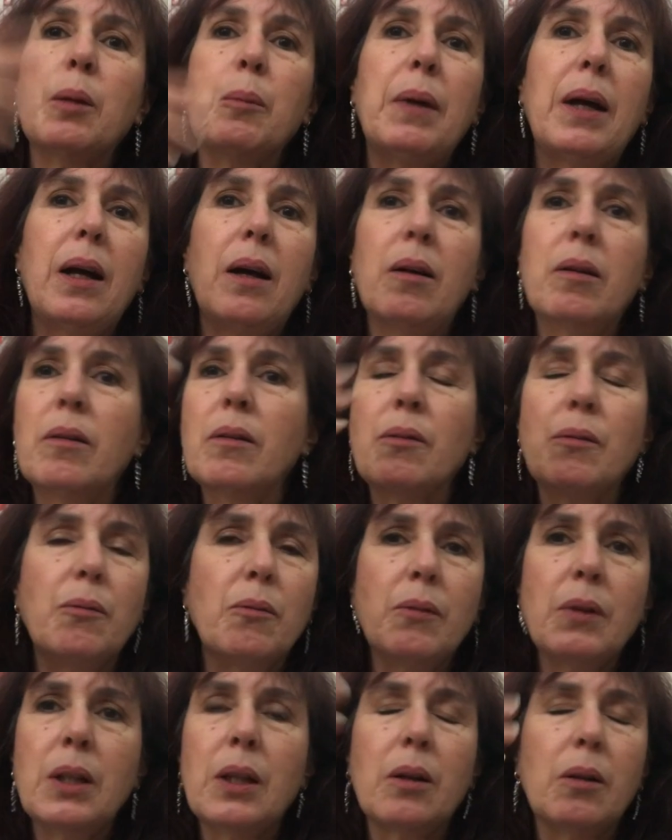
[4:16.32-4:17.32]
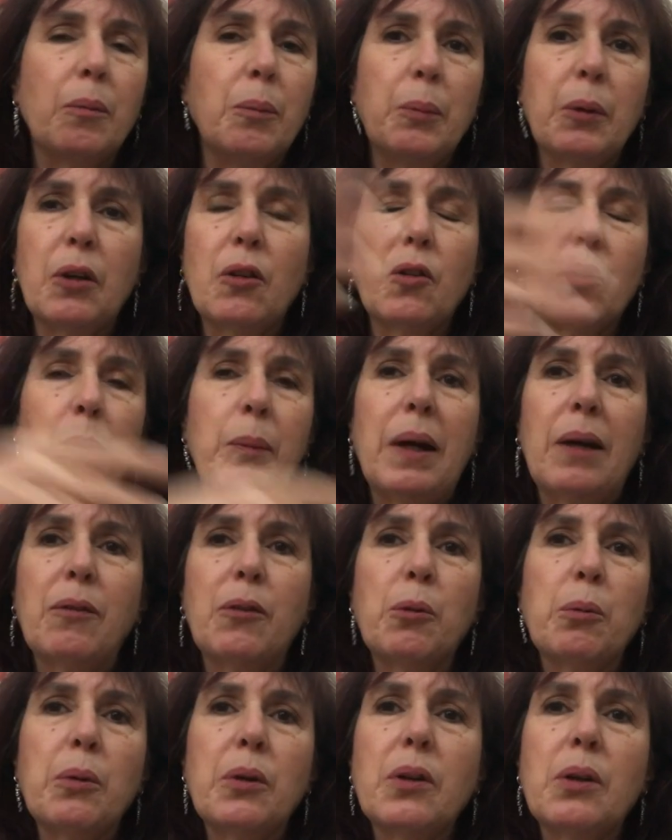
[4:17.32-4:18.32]
out, brush them
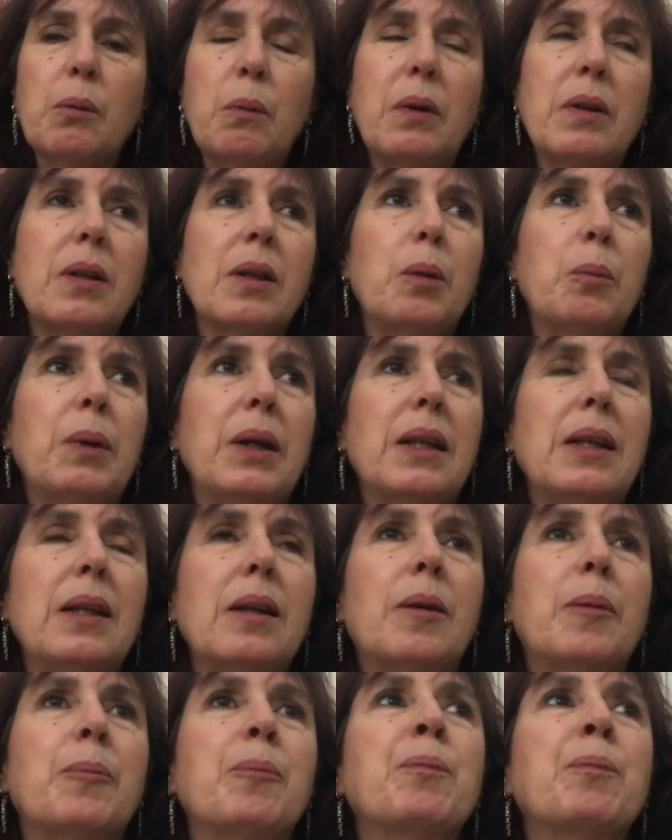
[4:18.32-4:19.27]
afterwards. It wasn't a big deal.